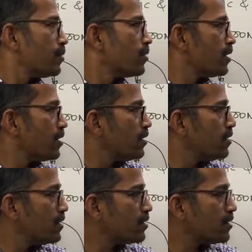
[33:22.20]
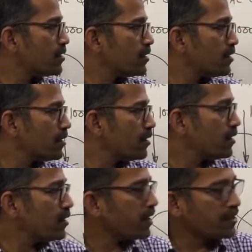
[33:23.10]
So in this
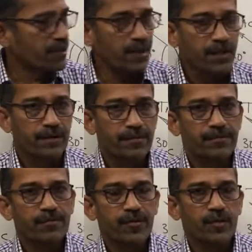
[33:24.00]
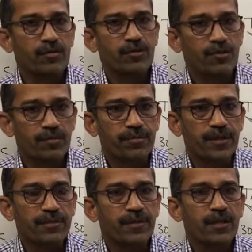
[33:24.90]
lecture, now we'll stop
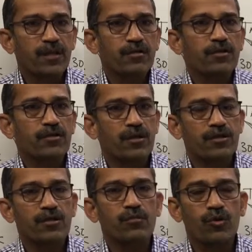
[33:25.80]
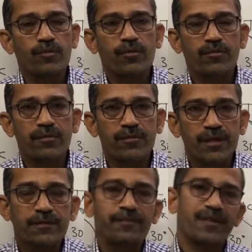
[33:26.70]
here. We'll solve some more
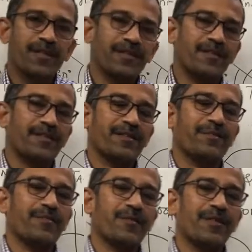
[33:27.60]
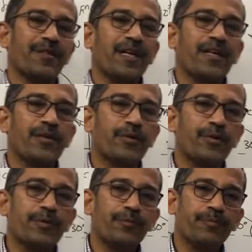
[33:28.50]
problems in next lecture. Okay. Thank
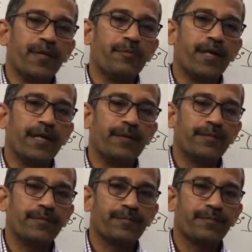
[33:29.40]
you. Bye bye.